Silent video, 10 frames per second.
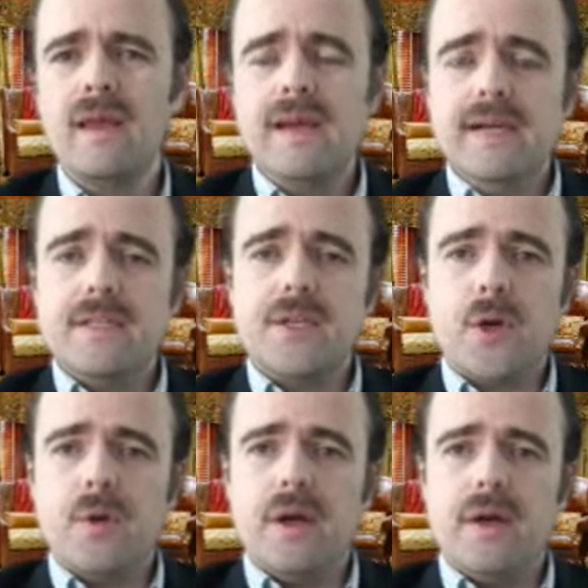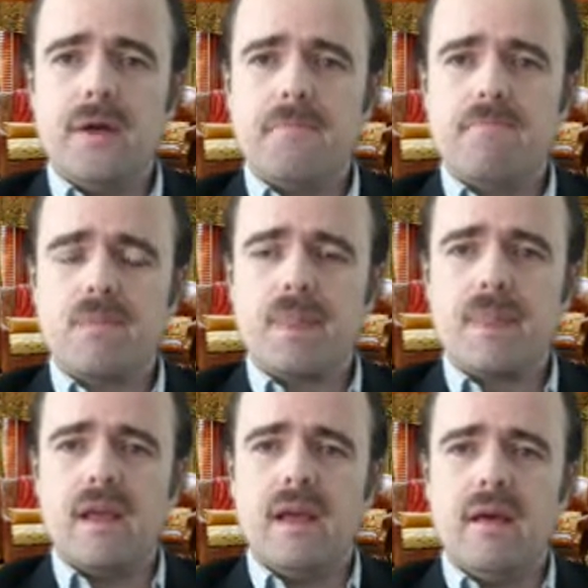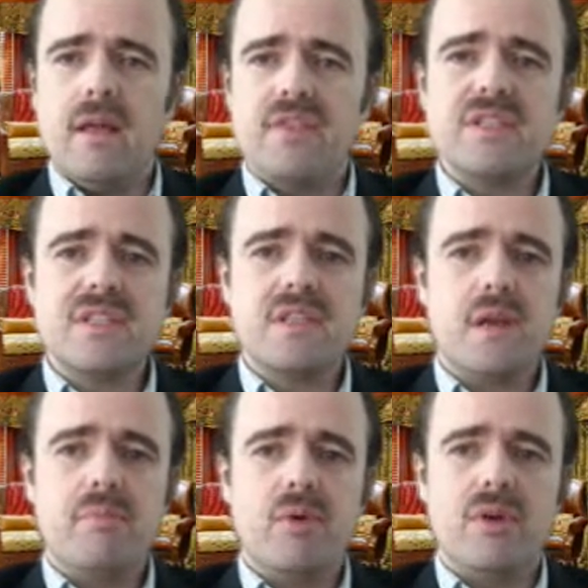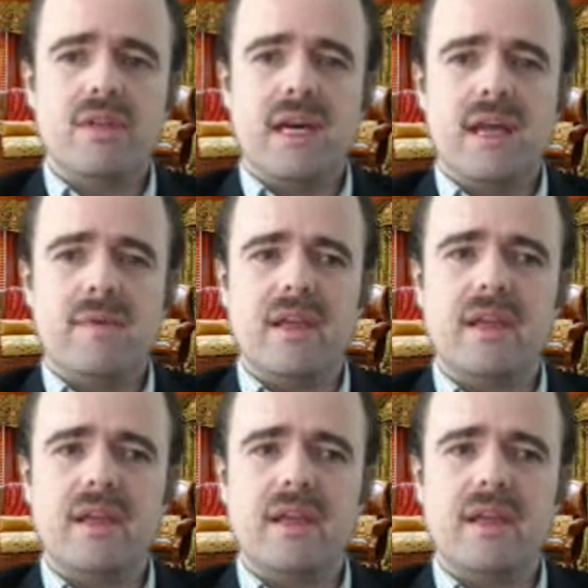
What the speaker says: So this is an important dynamic,